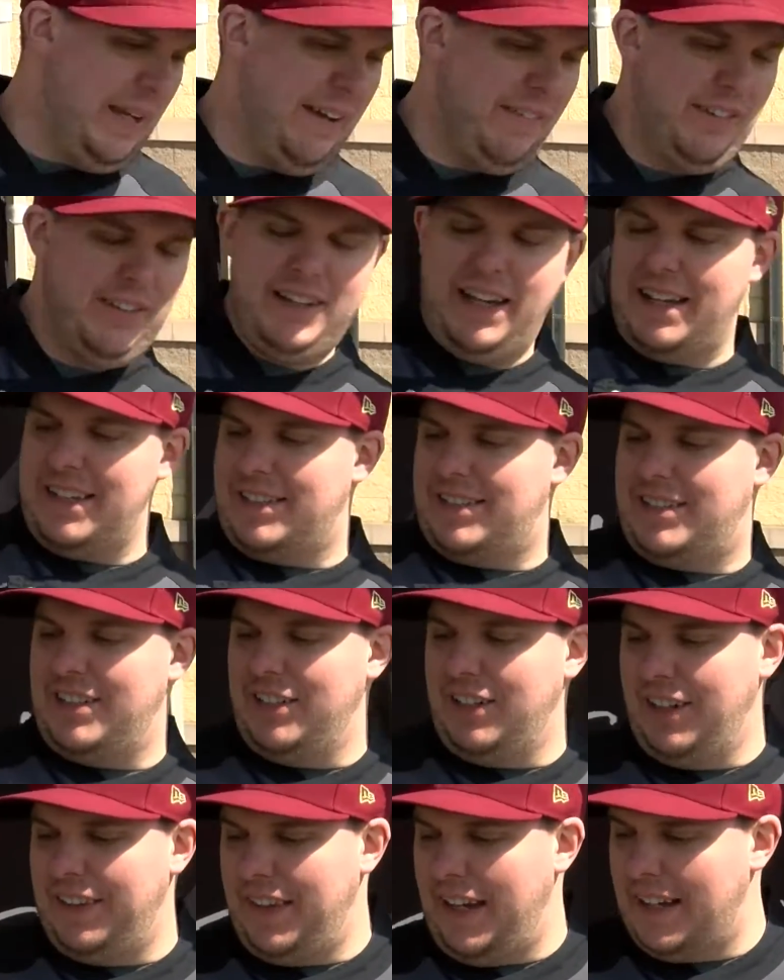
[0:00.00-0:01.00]
have a nice
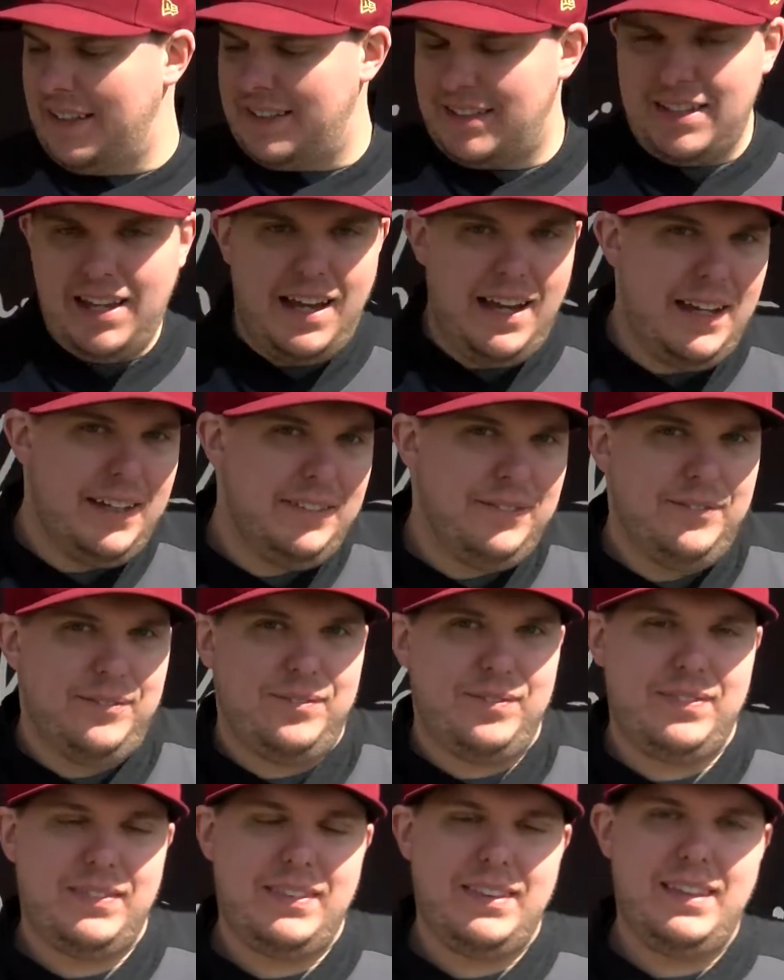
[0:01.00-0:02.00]
sear on that side.
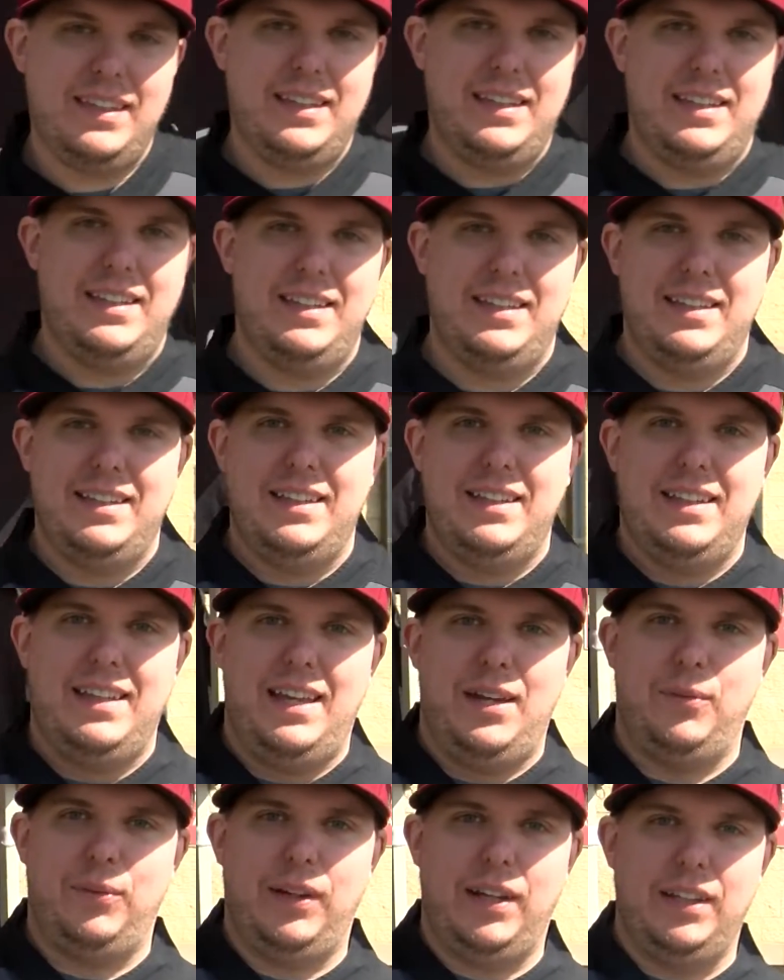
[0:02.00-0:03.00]

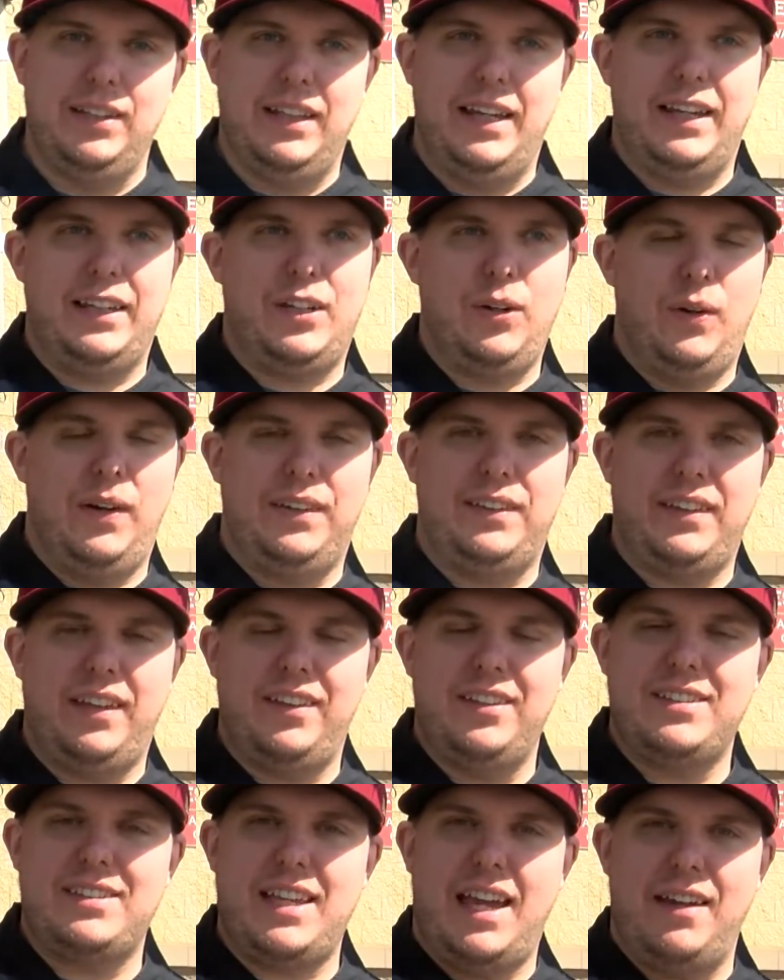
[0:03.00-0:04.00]
And we're gonna let it go on the
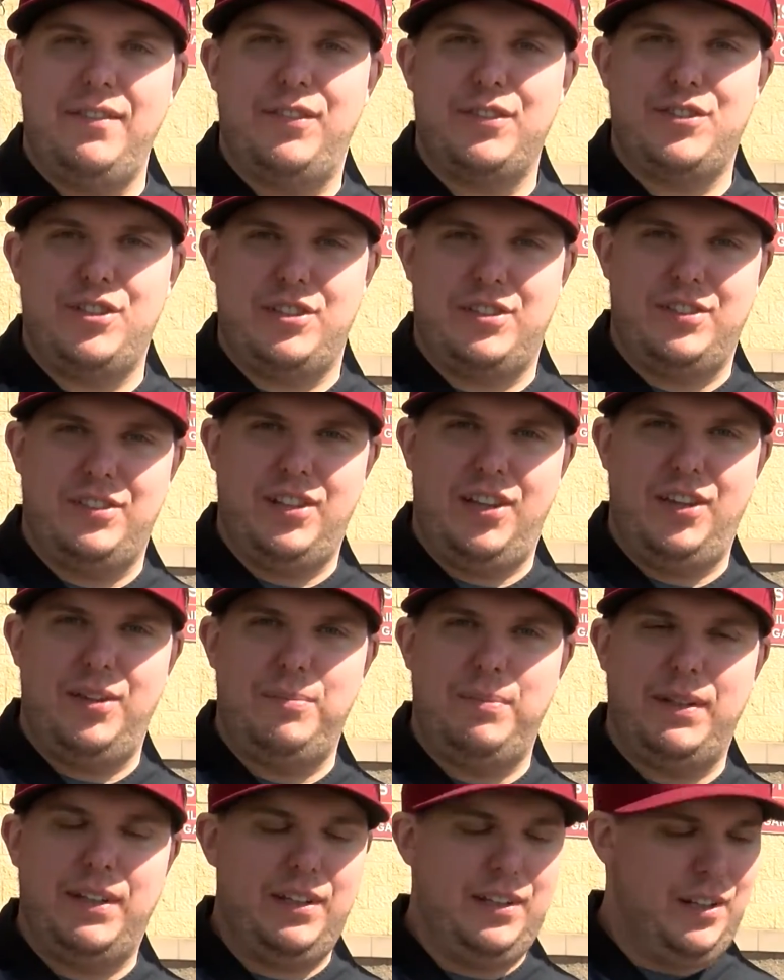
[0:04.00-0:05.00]
other side for just another
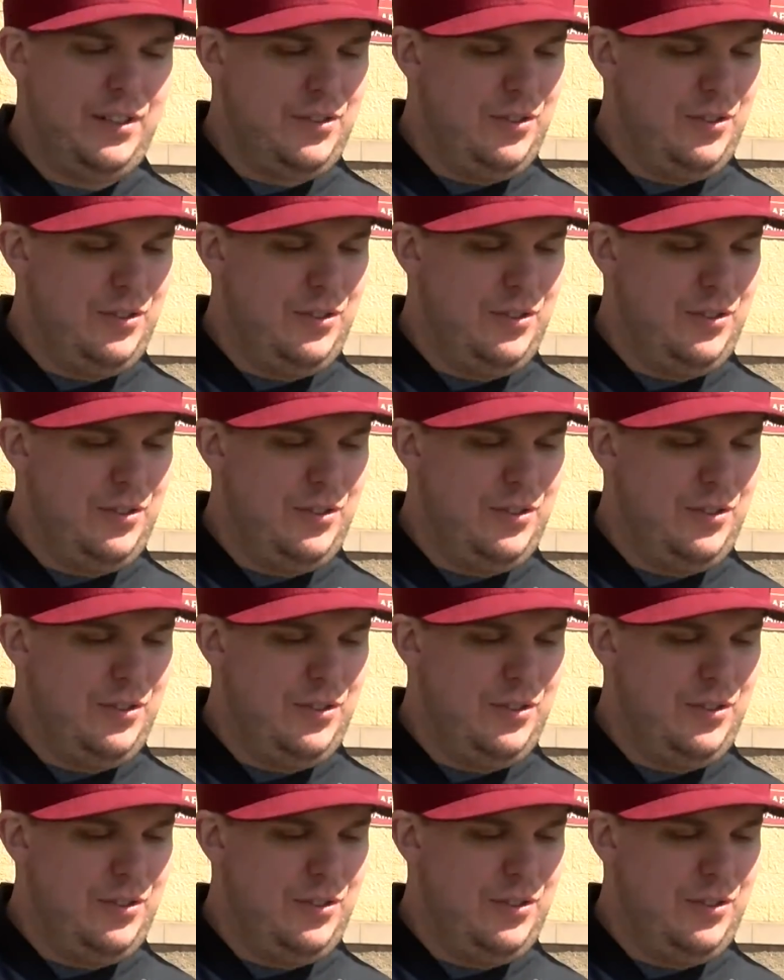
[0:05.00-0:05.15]
minute or